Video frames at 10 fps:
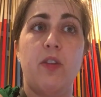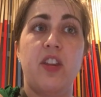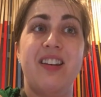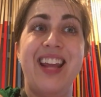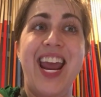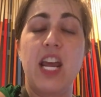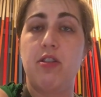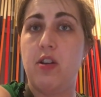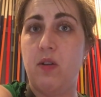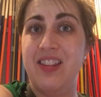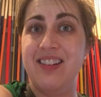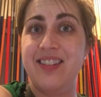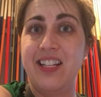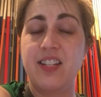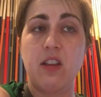with the 8th note and the
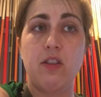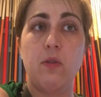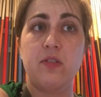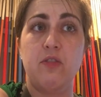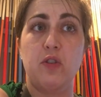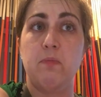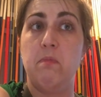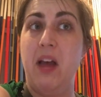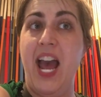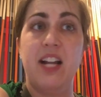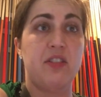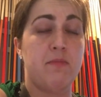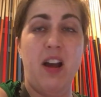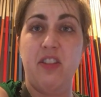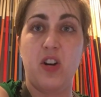16th notes and just add
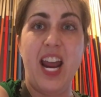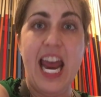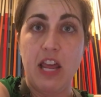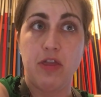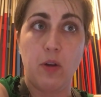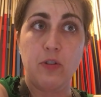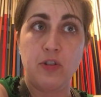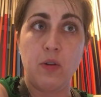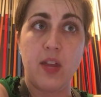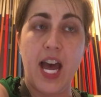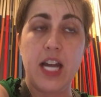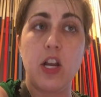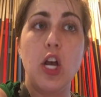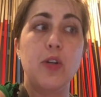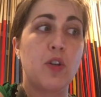some other 8th notes to that.
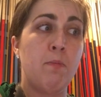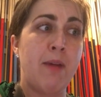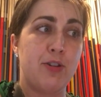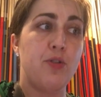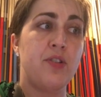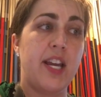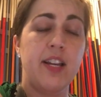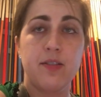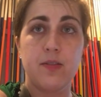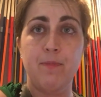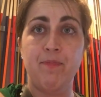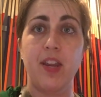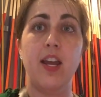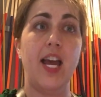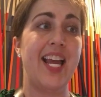So measure 6,
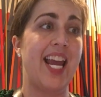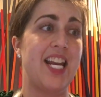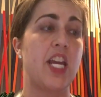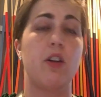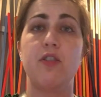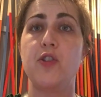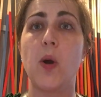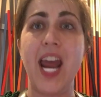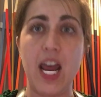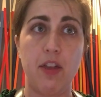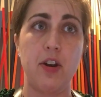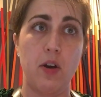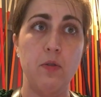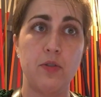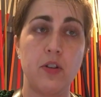again, here is your 8th
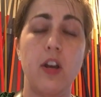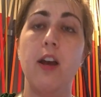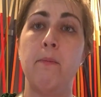note.